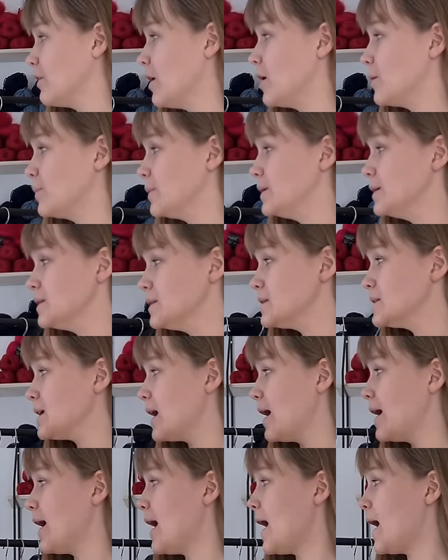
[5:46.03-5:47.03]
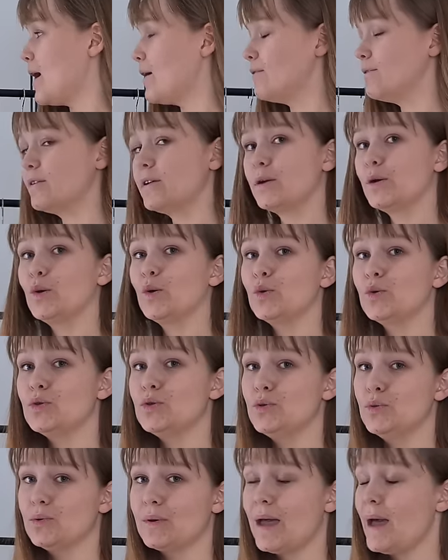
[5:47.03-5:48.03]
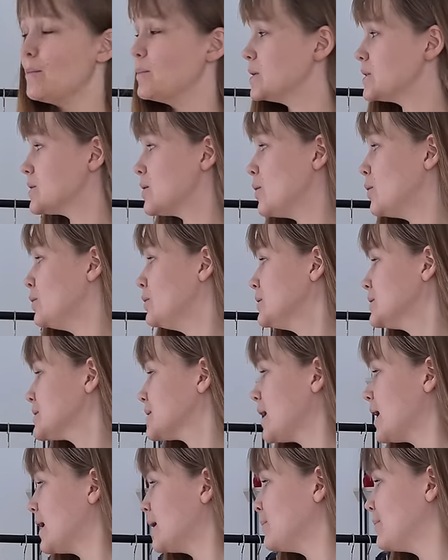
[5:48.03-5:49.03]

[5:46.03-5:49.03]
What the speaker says: garments. I have 2 camisoles, I